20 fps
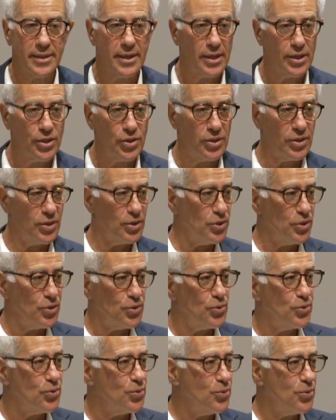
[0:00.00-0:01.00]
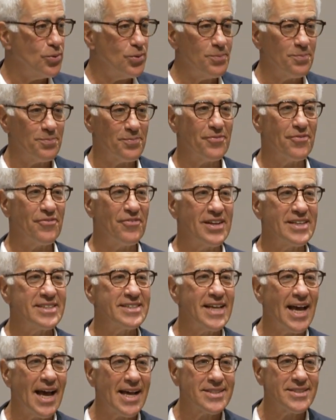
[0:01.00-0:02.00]
you
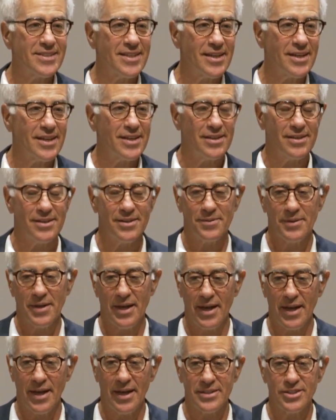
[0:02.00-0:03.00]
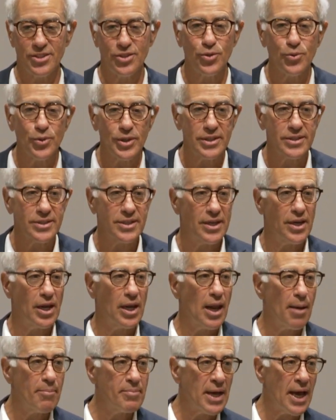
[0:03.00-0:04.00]
fantastic students and
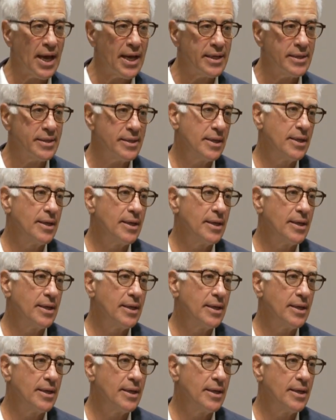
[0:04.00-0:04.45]
alumni